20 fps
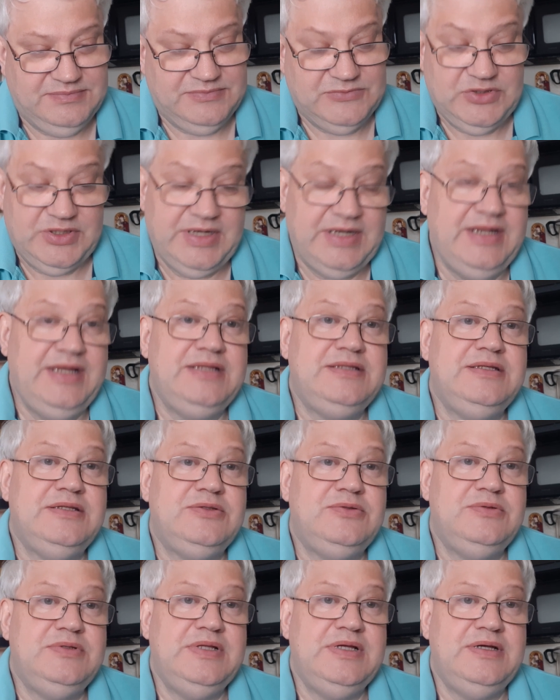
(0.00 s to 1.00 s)
related
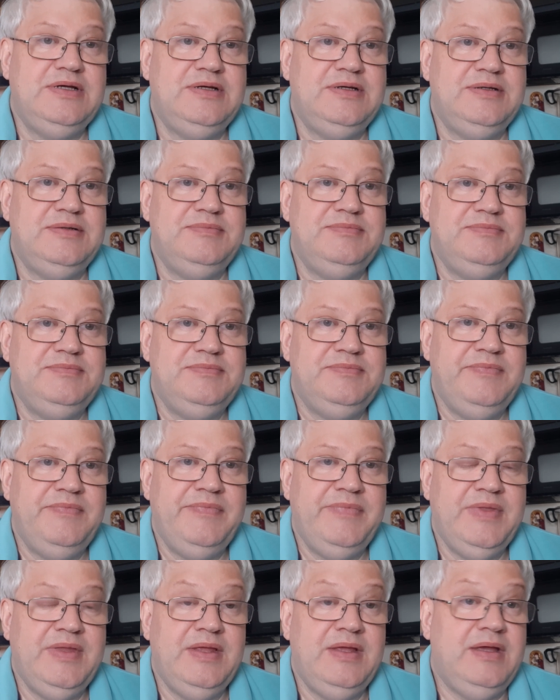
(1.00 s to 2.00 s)
to the
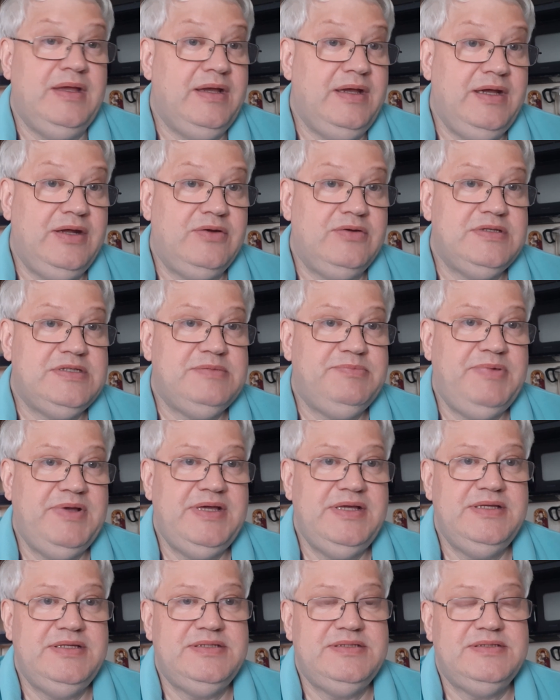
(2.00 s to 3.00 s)

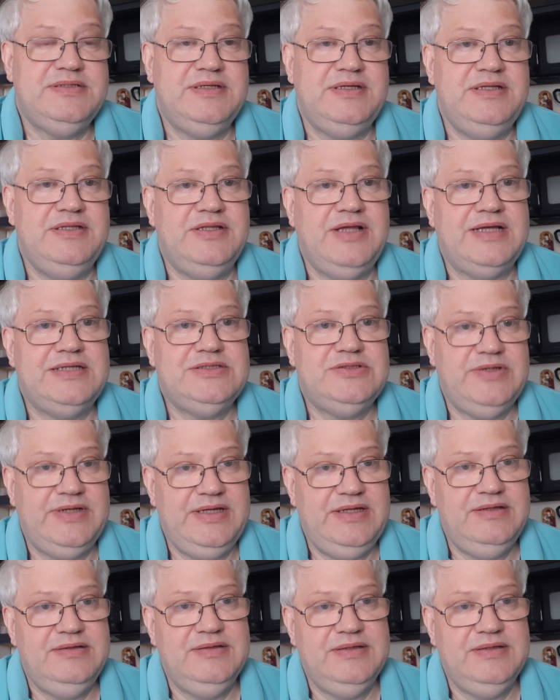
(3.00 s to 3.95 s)
aerospace industry.